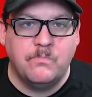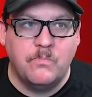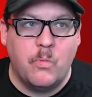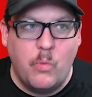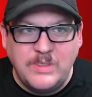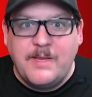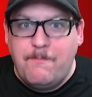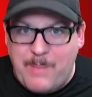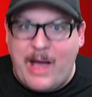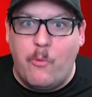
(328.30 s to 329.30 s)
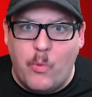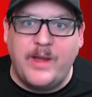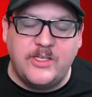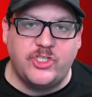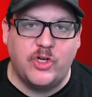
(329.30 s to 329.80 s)
was about what
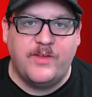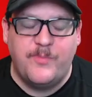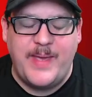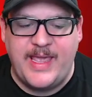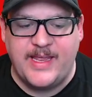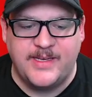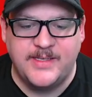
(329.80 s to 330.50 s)
it should have made.